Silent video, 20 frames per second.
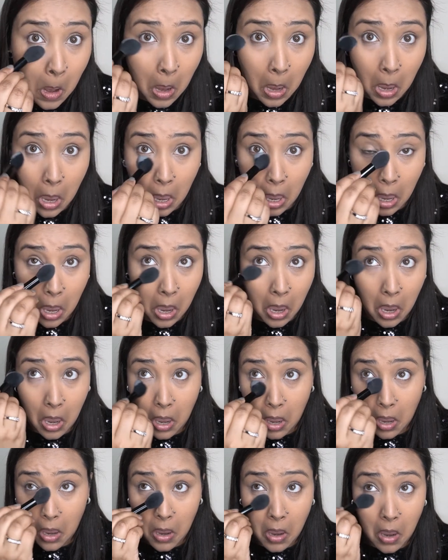And to
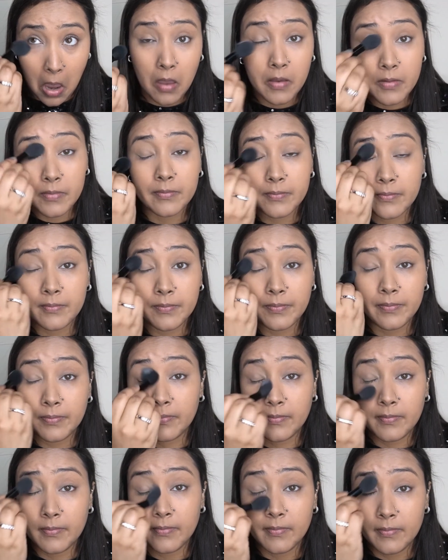avoid the concealer
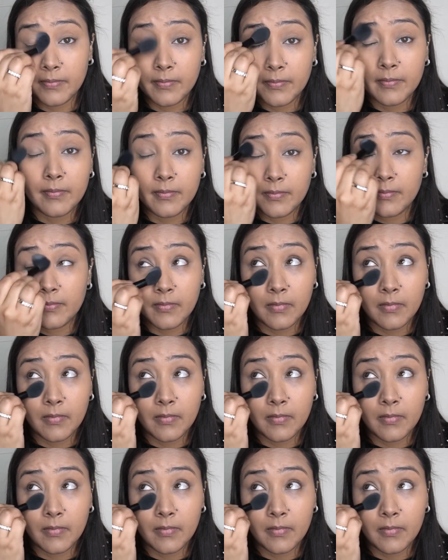from creasing,